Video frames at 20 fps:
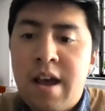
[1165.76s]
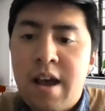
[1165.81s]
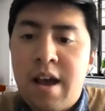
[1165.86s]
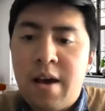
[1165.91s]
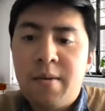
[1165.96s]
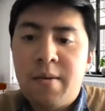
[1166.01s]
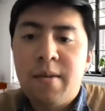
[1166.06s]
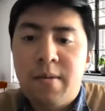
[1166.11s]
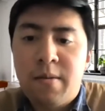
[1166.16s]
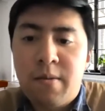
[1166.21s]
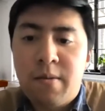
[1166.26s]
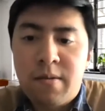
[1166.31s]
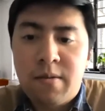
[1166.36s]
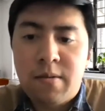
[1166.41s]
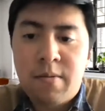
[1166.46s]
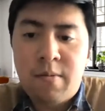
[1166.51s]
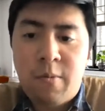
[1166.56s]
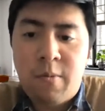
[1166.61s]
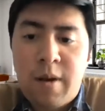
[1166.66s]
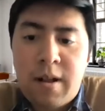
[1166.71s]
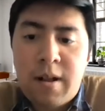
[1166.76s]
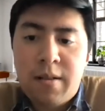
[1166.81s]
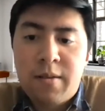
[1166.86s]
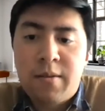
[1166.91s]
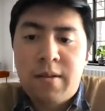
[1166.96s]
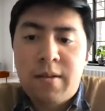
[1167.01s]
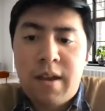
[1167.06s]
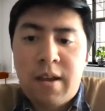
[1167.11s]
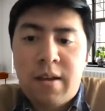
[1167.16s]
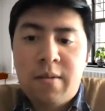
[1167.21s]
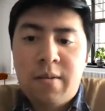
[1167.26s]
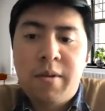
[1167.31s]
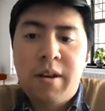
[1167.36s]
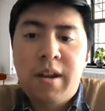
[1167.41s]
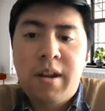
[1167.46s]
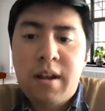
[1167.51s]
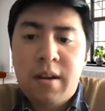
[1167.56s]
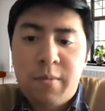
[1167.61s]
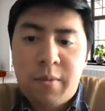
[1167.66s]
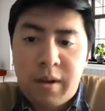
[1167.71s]
how well do they
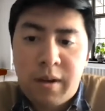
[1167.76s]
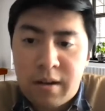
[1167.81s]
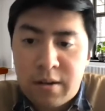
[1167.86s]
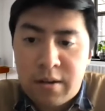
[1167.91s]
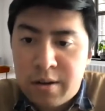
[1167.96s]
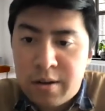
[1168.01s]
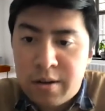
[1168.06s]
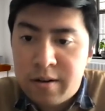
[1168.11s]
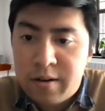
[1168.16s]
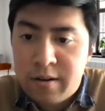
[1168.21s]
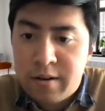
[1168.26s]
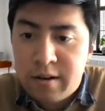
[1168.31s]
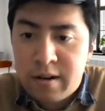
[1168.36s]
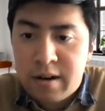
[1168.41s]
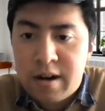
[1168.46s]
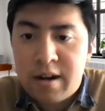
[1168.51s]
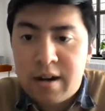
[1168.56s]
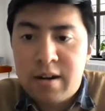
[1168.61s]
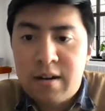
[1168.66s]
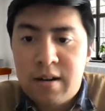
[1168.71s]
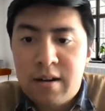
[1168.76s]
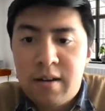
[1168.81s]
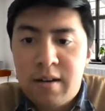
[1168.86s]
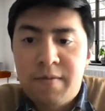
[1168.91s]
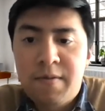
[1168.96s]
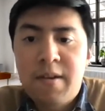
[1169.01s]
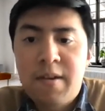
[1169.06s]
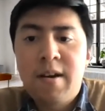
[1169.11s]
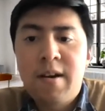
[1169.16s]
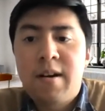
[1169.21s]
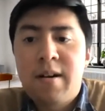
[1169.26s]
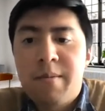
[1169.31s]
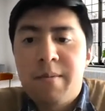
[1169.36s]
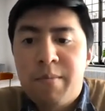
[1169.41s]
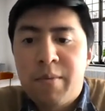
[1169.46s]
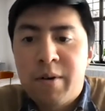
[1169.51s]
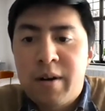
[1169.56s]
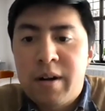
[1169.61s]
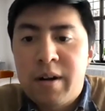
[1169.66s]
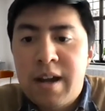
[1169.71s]
communicate with each other, and if they are
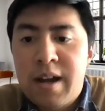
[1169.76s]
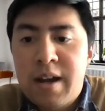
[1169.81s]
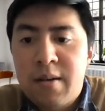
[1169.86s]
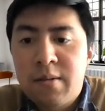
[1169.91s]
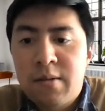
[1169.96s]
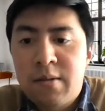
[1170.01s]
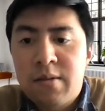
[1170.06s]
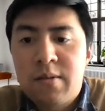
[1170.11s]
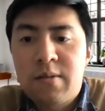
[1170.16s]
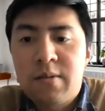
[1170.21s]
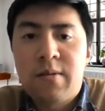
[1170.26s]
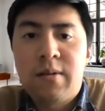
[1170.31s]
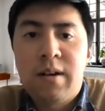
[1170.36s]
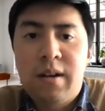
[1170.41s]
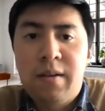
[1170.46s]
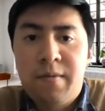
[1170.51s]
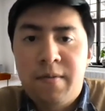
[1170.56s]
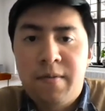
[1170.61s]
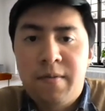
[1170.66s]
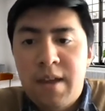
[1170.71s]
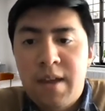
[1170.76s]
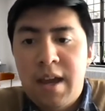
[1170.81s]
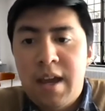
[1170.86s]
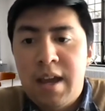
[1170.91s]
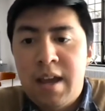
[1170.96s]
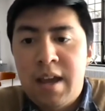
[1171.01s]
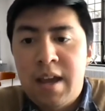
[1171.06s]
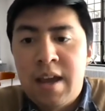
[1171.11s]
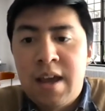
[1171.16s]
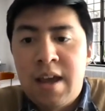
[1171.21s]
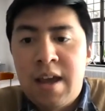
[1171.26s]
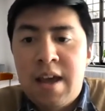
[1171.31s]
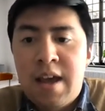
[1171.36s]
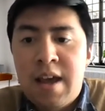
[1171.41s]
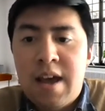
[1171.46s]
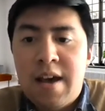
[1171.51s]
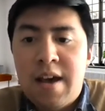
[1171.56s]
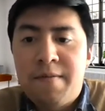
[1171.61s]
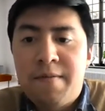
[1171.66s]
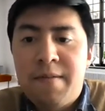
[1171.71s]
burnout or if they
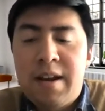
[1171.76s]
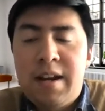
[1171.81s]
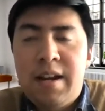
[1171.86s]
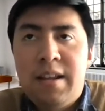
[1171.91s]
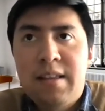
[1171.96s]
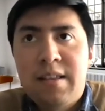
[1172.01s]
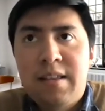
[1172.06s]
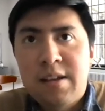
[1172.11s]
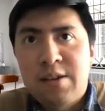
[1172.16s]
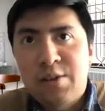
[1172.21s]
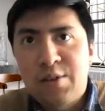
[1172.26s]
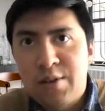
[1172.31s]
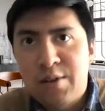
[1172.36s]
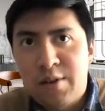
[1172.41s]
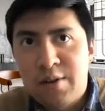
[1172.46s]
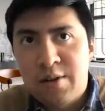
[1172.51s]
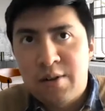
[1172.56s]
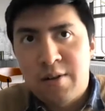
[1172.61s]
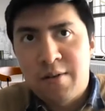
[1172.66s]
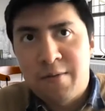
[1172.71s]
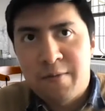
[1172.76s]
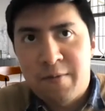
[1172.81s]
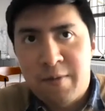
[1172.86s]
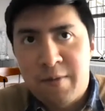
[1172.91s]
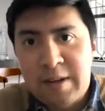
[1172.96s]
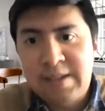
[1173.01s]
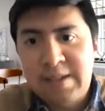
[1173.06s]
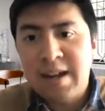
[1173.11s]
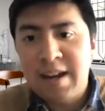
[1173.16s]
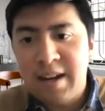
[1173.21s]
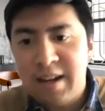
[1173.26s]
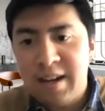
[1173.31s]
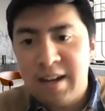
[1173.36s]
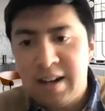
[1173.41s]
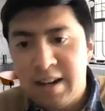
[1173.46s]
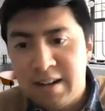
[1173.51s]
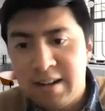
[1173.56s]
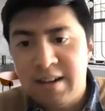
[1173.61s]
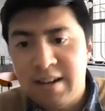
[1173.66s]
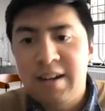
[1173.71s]
have any intention of
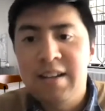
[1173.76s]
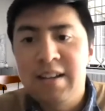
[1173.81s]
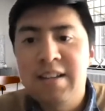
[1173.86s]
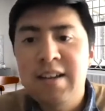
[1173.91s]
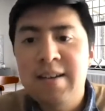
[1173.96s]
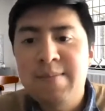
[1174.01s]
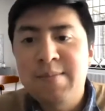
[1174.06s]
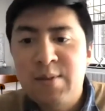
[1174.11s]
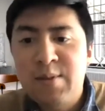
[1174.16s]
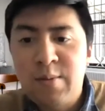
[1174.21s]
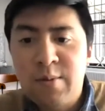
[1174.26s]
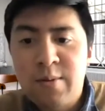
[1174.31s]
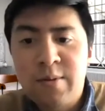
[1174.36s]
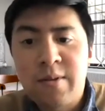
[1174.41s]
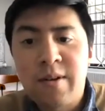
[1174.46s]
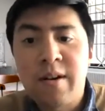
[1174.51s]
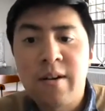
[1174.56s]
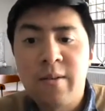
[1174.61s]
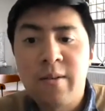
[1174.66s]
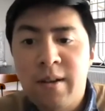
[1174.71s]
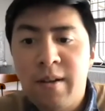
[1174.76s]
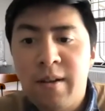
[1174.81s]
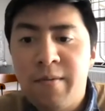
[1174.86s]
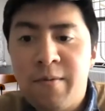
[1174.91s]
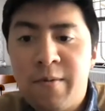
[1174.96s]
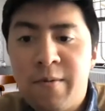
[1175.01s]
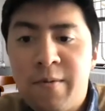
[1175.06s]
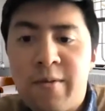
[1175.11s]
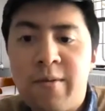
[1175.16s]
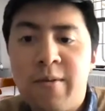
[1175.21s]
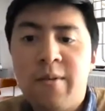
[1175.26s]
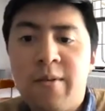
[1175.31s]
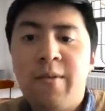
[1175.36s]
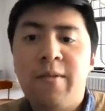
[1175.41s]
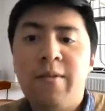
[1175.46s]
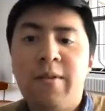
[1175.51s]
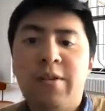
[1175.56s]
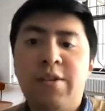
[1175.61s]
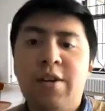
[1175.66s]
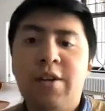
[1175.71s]
resigning anytime soon or are looking for
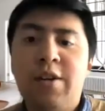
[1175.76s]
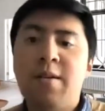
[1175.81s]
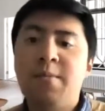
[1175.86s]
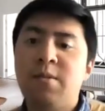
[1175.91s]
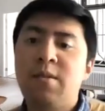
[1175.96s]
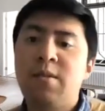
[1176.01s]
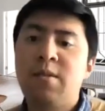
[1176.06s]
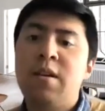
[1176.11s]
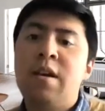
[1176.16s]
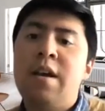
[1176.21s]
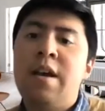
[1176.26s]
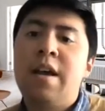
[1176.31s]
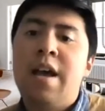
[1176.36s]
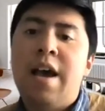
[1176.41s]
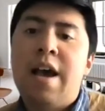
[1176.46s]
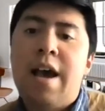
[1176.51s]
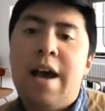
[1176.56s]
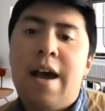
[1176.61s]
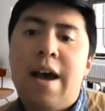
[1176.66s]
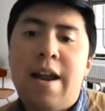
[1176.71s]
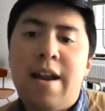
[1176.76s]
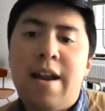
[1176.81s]
other jobs. And